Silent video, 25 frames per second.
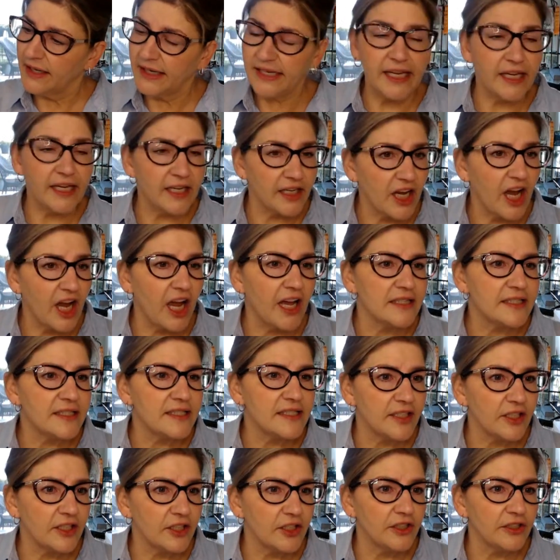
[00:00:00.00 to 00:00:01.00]
a
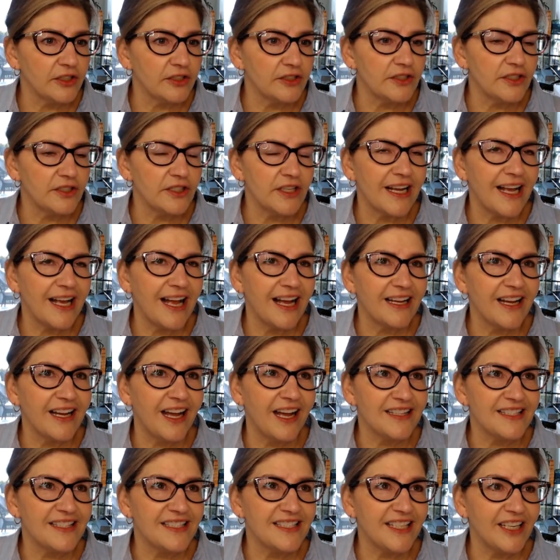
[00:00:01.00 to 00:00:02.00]
concierge
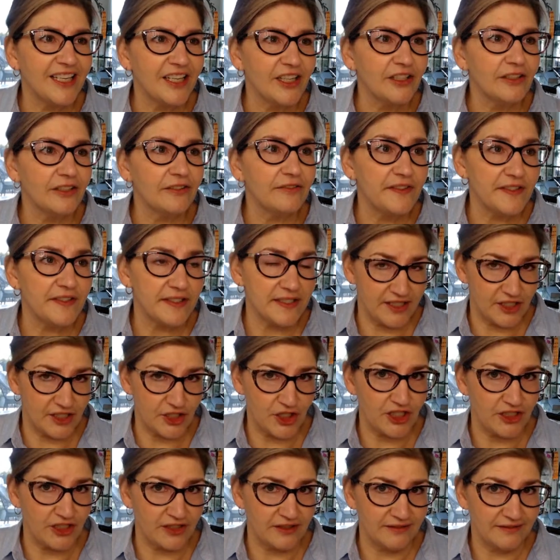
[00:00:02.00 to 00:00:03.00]

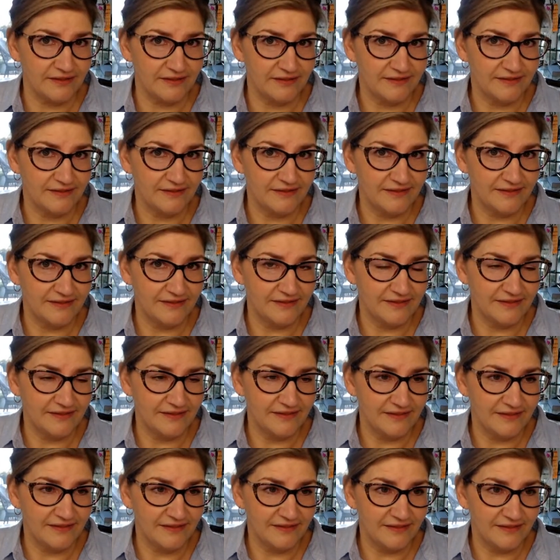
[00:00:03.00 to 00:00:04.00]
physician.
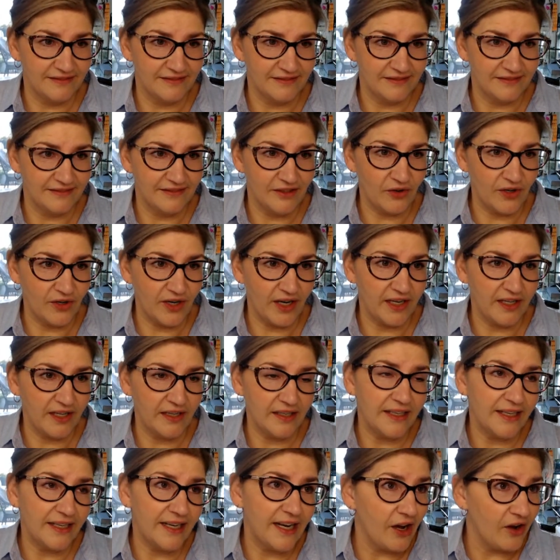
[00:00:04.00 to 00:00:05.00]

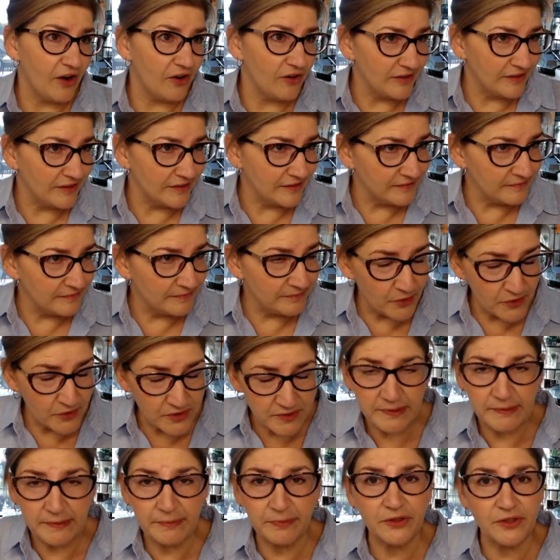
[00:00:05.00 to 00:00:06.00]
Okay. Now,
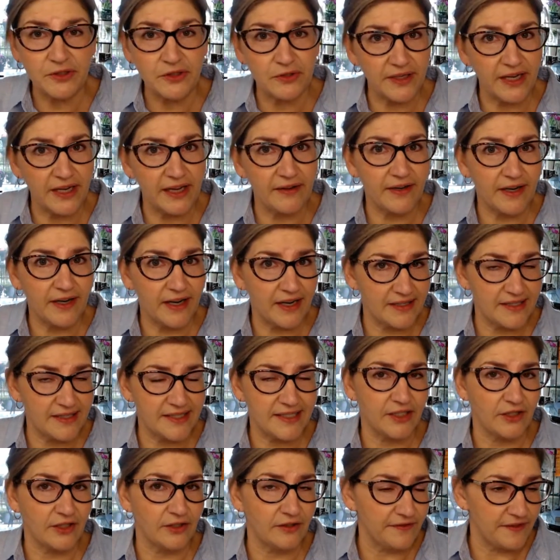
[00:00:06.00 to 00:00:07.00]
most people don't have a
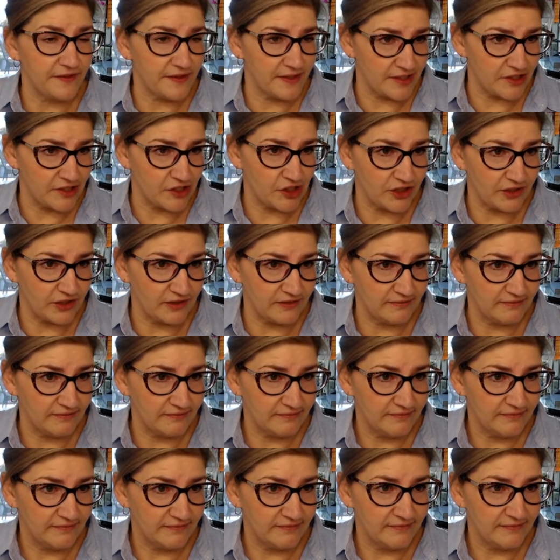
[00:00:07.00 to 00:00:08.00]
concierge physician.
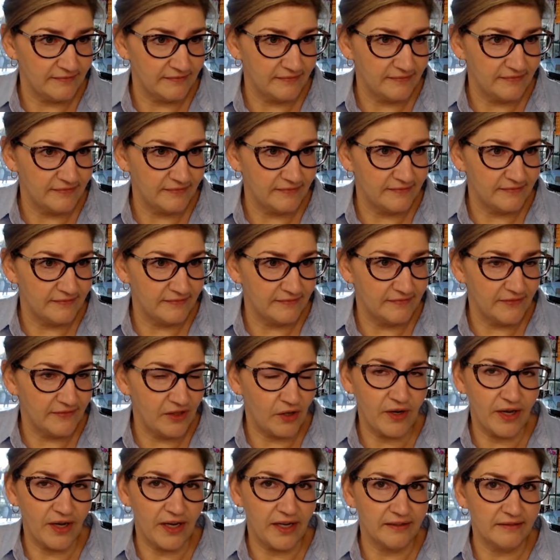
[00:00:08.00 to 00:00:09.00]

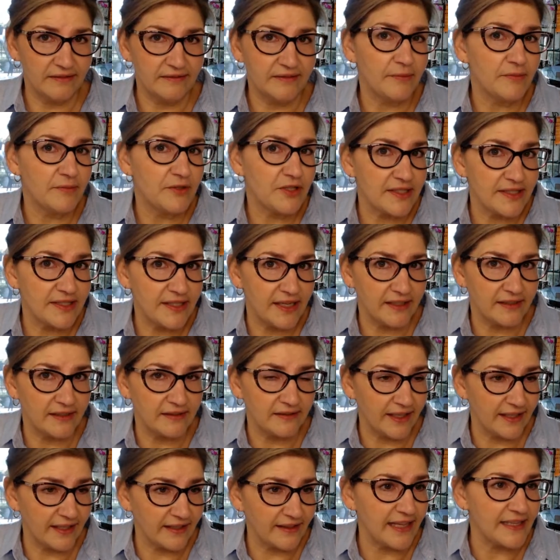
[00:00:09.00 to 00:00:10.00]
Okay. I'm just
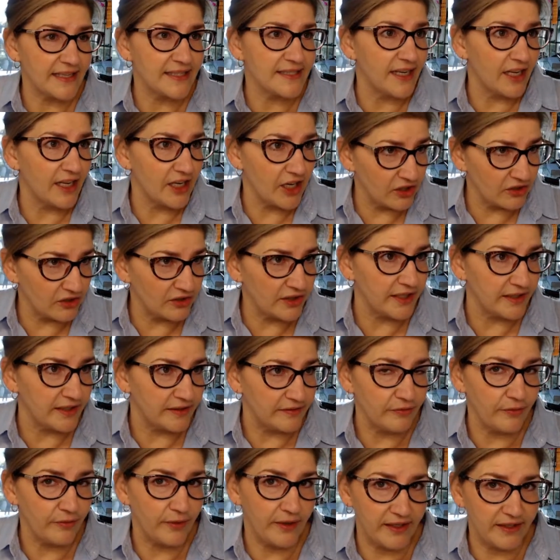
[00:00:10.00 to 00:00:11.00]
saying, like, that's not our
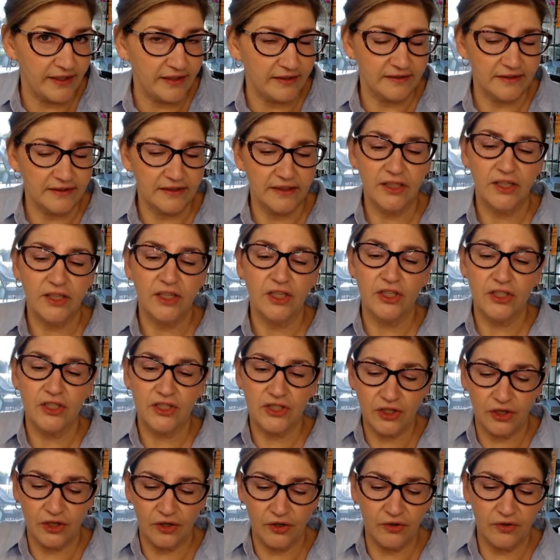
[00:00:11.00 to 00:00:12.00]
life, right?
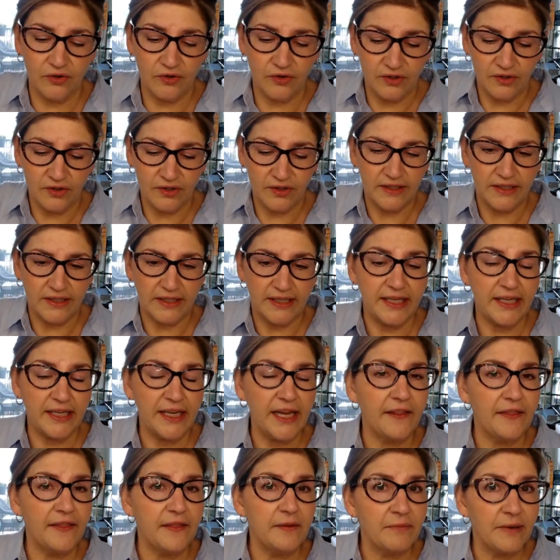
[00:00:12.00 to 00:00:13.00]
So he
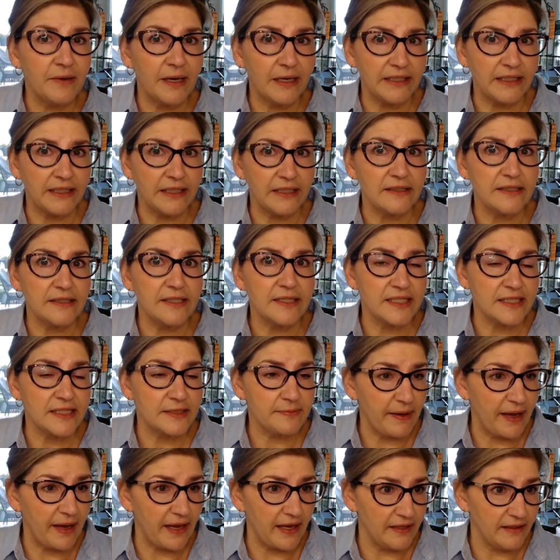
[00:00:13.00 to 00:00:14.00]
had the money to
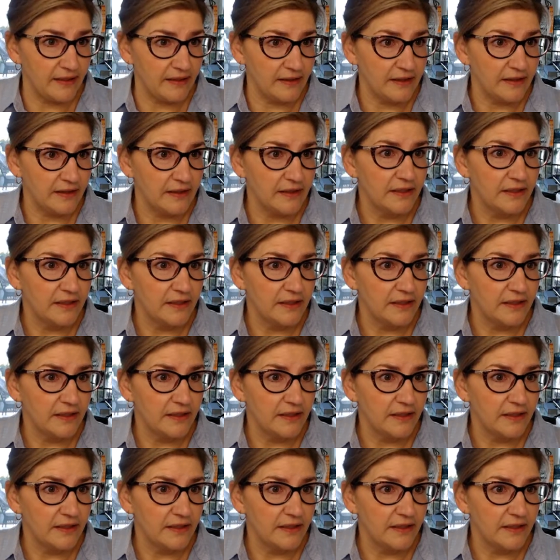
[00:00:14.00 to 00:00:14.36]
spend,